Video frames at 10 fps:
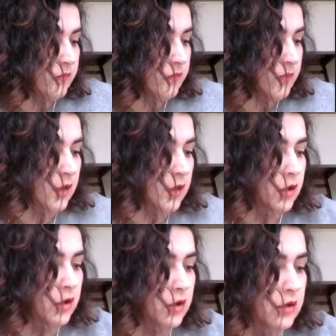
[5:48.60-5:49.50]

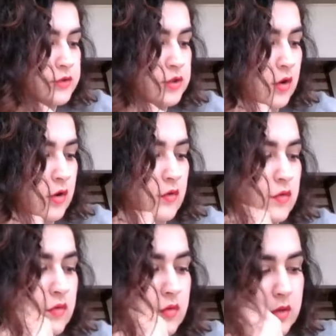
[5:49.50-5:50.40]
also
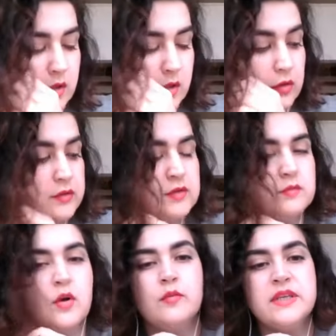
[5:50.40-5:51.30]
called small
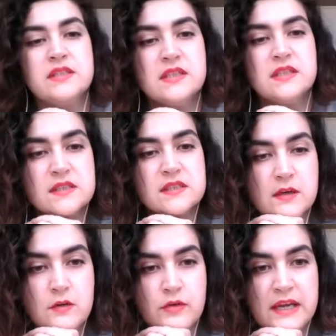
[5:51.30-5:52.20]
business rate
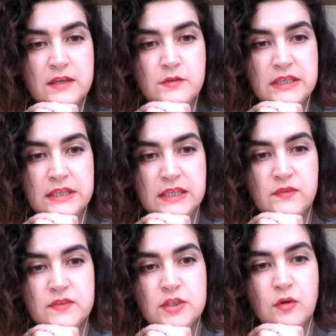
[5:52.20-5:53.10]
relief. So
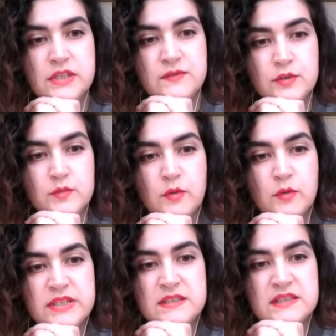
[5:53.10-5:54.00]
it's for small
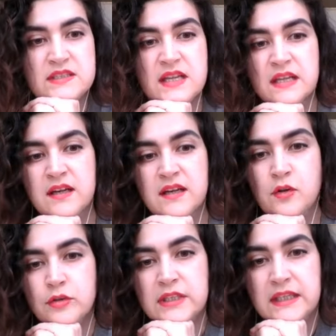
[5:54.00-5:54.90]
businesses that are not
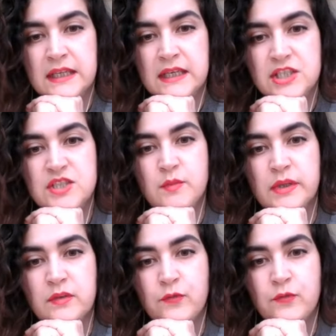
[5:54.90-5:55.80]
eligible
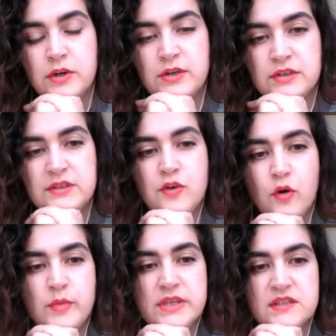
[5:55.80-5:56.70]
for no
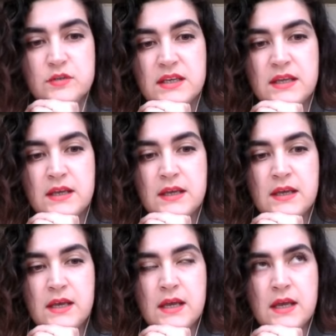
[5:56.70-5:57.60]
business rates.
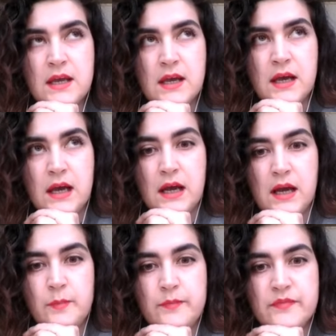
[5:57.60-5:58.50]

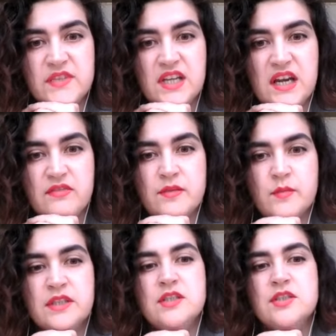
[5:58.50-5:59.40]

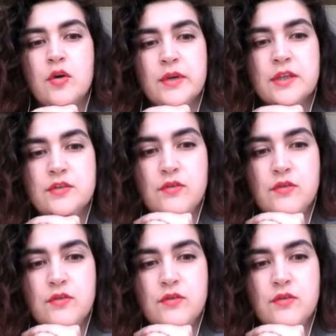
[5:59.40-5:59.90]
The government is